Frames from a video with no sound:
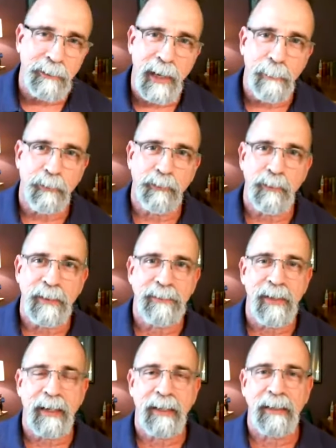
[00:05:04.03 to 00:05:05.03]
on April
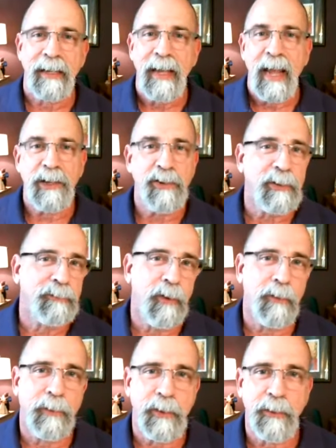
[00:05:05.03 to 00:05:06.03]
22nd, and you can
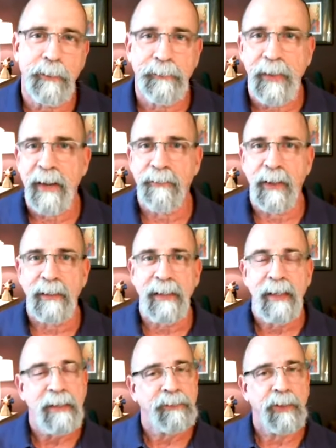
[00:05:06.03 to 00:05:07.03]
vote for your favorite.
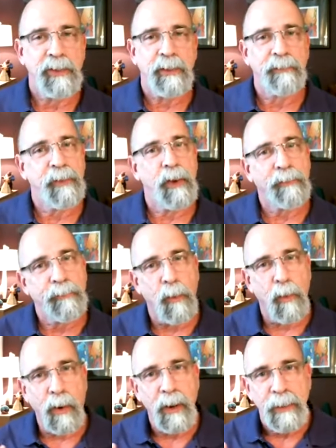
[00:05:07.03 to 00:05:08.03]
So you can vote
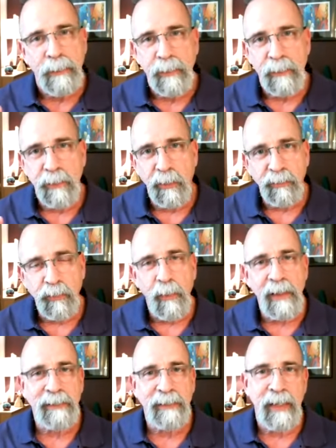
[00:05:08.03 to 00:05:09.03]
for your
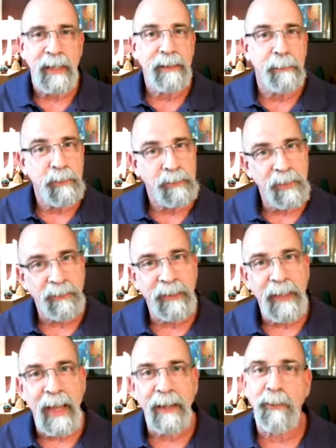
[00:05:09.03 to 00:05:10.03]
choice in the musician
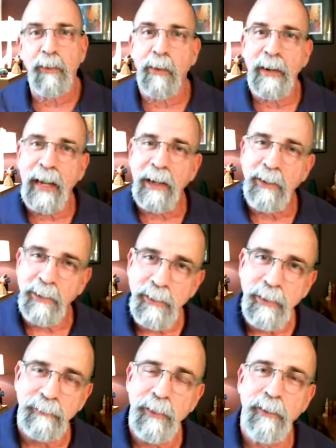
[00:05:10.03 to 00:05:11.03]
category, and you
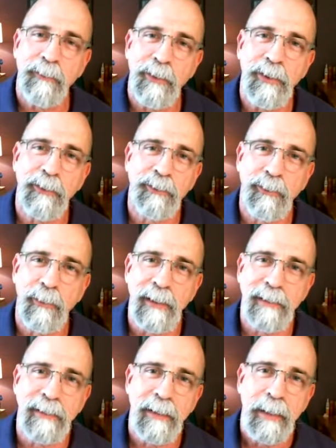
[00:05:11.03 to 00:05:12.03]
can vote for your
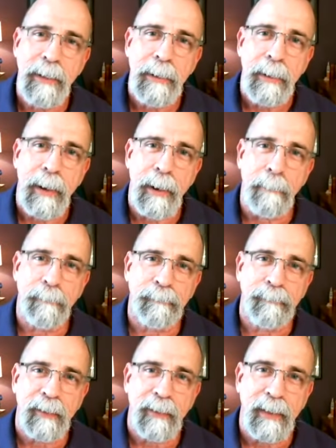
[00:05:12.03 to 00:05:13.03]
choice
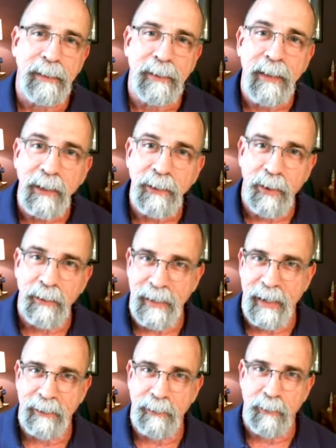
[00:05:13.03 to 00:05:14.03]
in the color guard
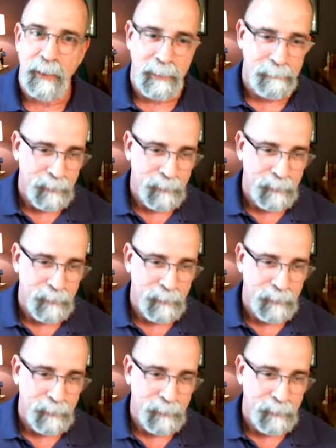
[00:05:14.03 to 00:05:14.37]
category.